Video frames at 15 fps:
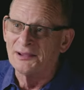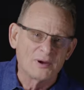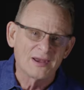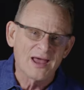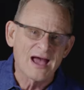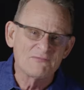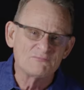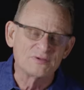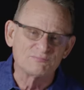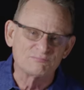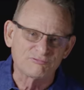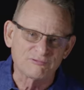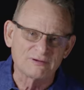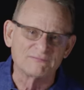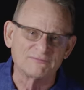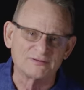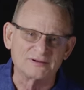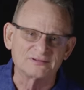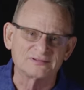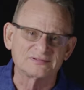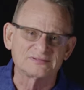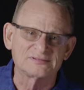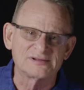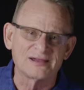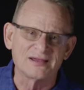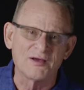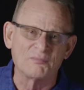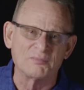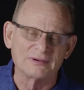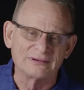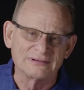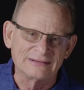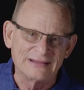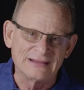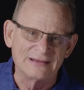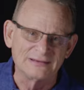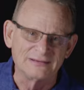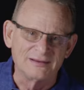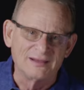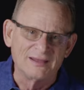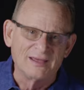but I've been privileged to help lead